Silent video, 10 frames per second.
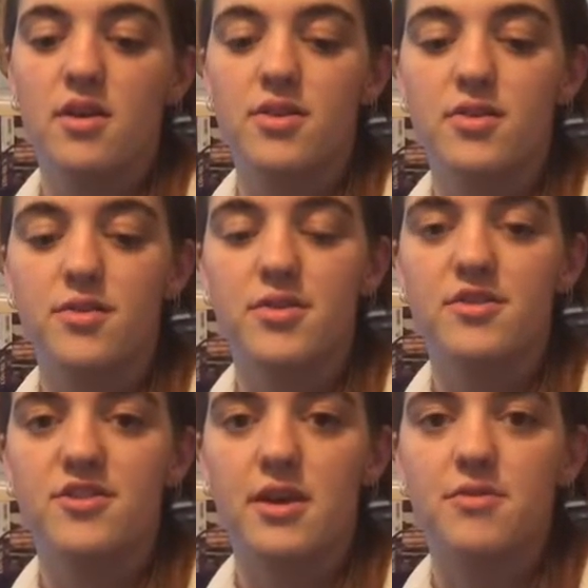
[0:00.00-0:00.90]
This was
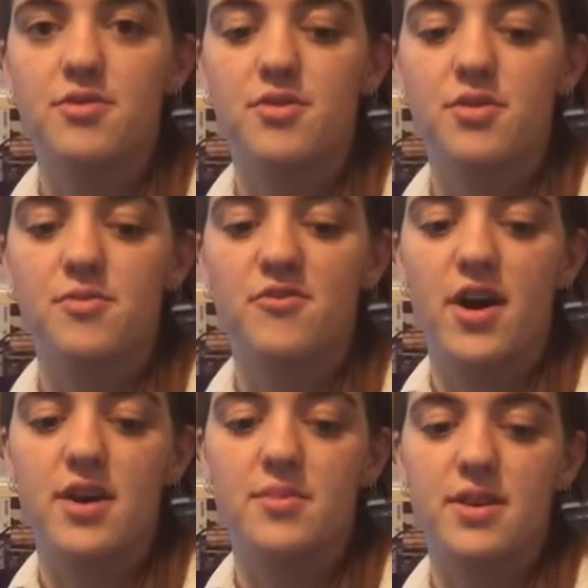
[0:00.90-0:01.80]
achieved through the
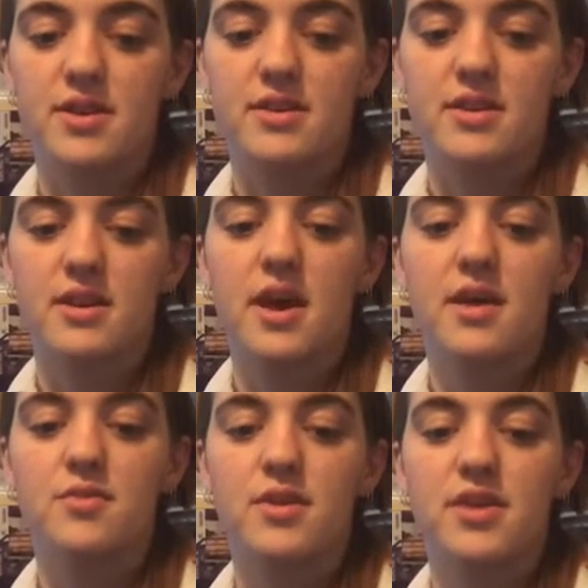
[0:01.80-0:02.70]
phytoplankton,
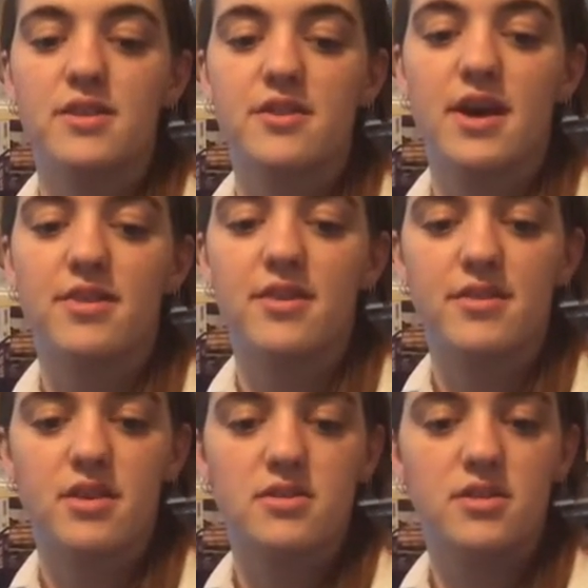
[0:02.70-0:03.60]
as when they died they
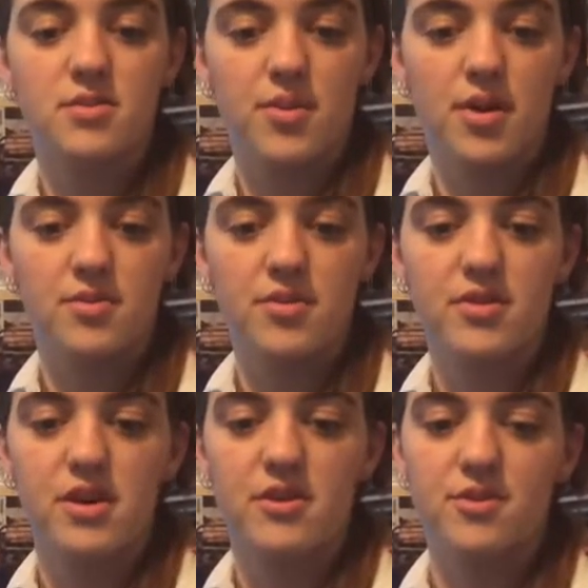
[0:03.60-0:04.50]
sunk to the bottom of
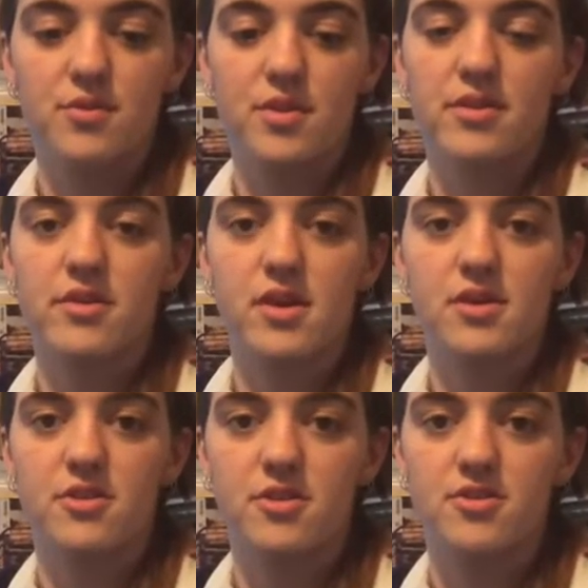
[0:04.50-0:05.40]
the ocean with the
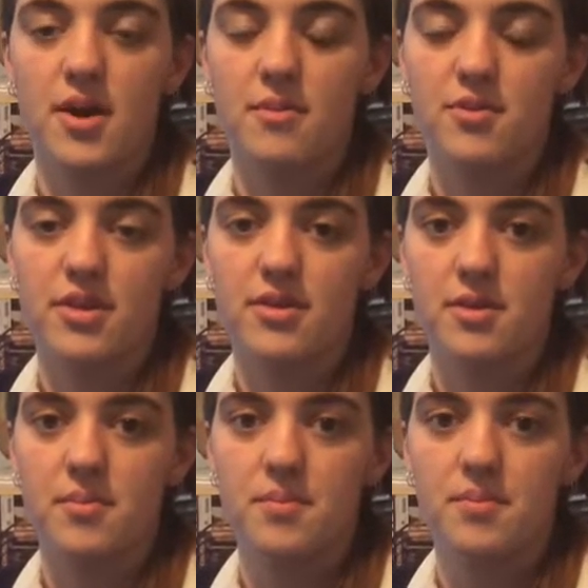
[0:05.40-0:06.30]
CO2 trapped within them.